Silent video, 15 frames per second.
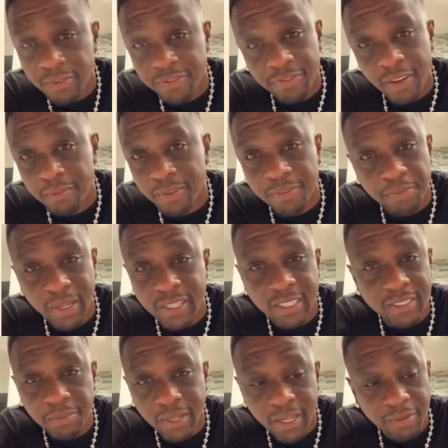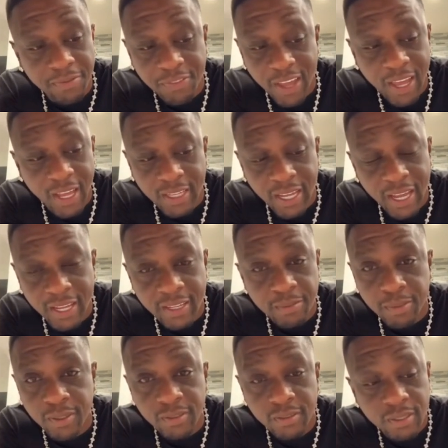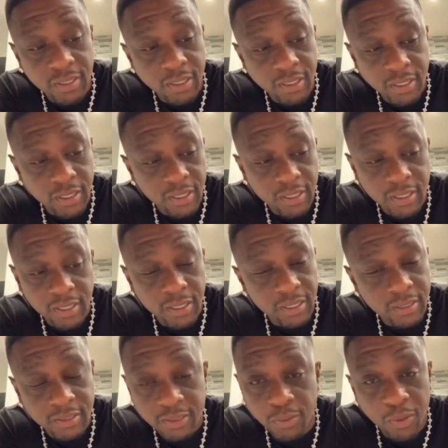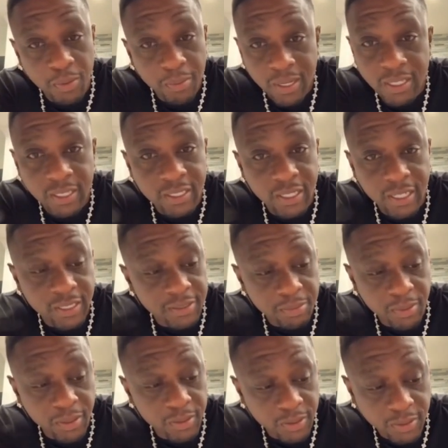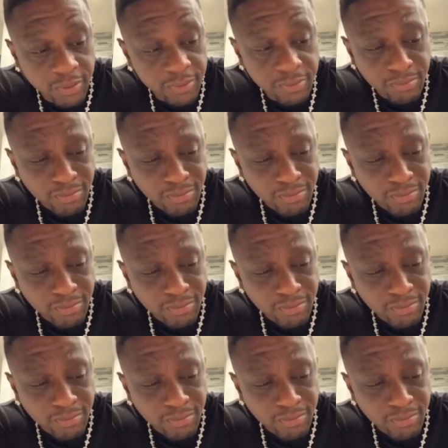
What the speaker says: I'm a businessman. I'm fair game, bro. Just one of my little cousins, bro, you know.